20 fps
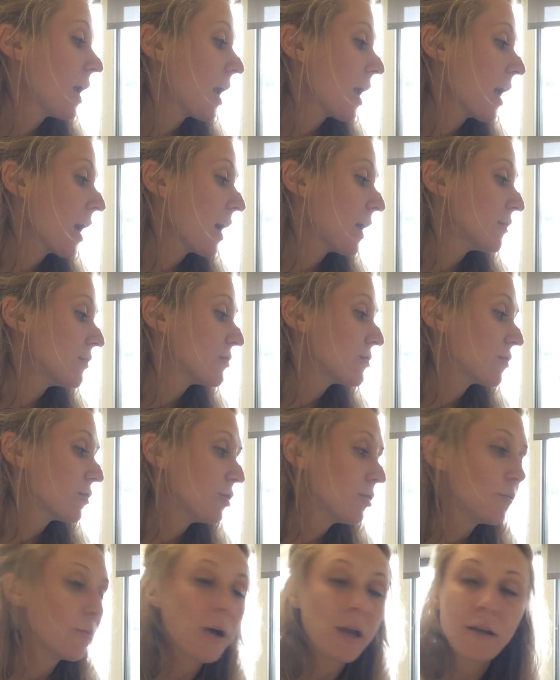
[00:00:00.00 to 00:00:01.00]
And so
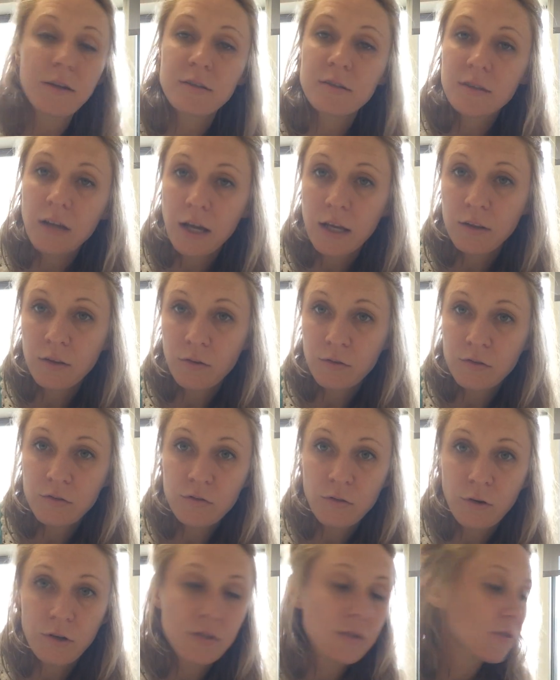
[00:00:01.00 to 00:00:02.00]
you'll want to cite those
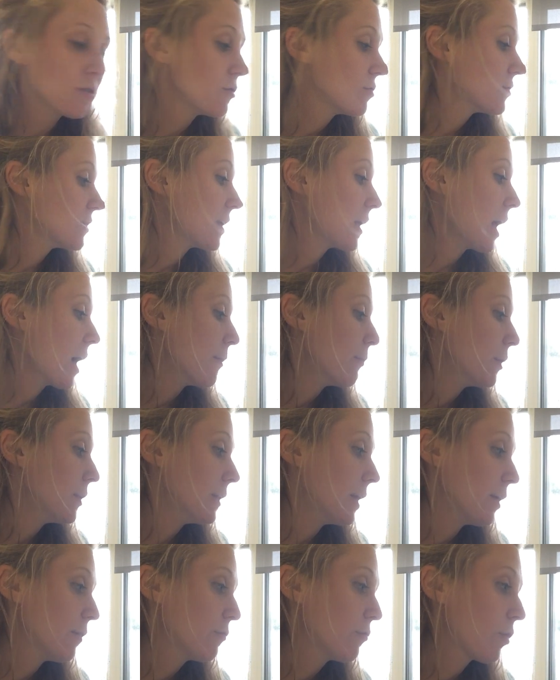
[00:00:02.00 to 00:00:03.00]
sources using
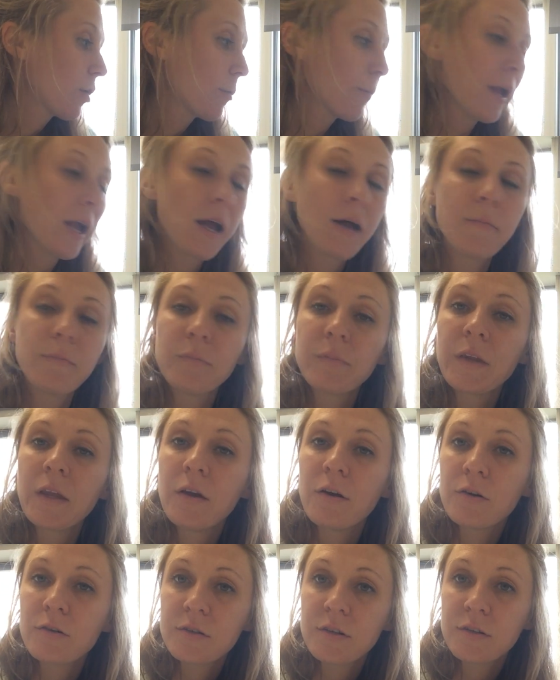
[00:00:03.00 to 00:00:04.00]
MLA format.
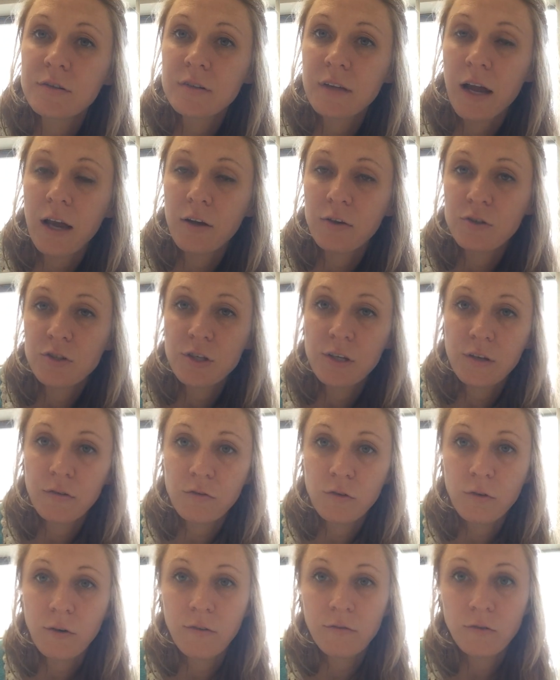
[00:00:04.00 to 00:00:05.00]
Here's a style sheet
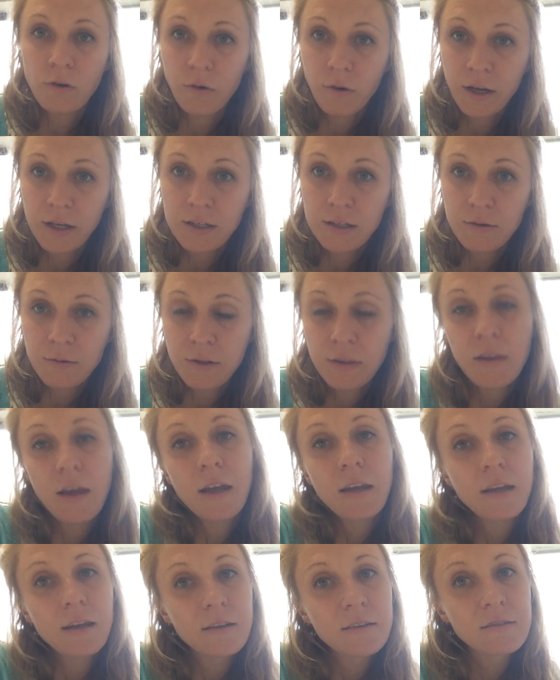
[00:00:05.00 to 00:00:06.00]
if you have no idea what
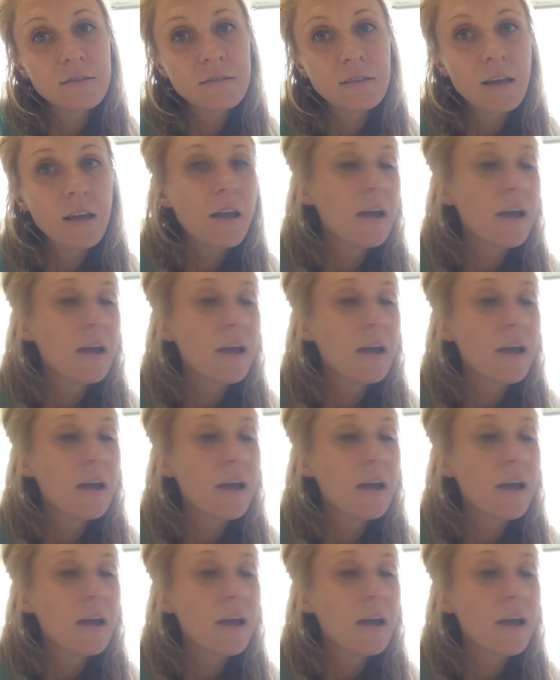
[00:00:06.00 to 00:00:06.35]
that is.